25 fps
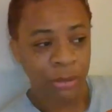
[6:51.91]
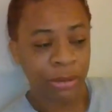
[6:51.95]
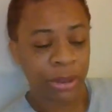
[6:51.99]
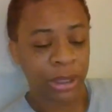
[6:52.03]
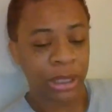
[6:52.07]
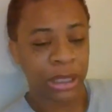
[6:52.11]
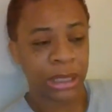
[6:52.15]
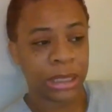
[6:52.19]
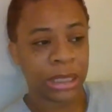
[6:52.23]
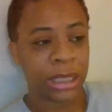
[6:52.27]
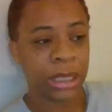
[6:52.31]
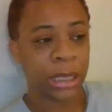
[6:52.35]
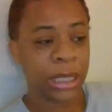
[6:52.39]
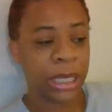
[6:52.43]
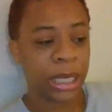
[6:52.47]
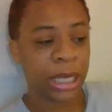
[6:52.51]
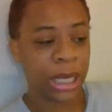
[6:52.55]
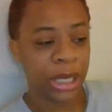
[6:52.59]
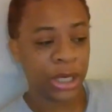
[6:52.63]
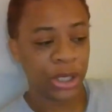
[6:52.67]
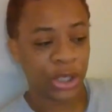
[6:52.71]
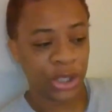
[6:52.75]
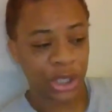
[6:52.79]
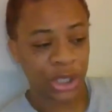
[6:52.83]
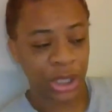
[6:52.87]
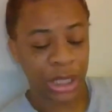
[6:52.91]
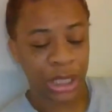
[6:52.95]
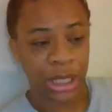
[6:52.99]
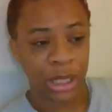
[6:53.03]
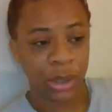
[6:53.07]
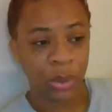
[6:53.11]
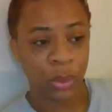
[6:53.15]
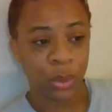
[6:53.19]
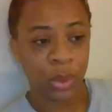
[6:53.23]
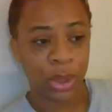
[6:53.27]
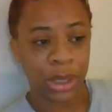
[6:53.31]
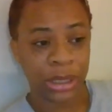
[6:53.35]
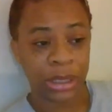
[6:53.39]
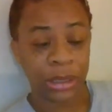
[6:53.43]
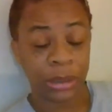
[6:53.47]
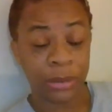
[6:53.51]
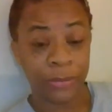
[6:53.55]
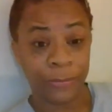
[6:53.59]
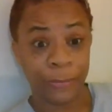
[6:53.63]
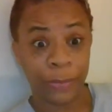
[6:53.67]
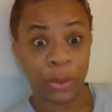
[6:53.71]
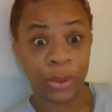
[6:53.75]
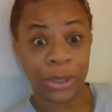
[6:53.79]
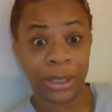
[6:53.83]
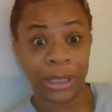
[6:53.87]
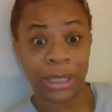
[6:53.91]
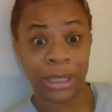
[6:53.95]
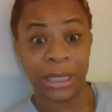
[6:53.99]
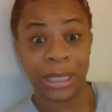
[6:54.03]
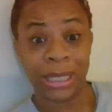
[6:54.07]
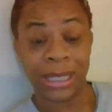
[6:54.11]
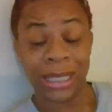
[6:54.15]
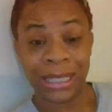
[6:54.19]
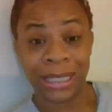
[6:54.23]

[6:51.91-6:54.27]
reconciliation, and he wants the divorce.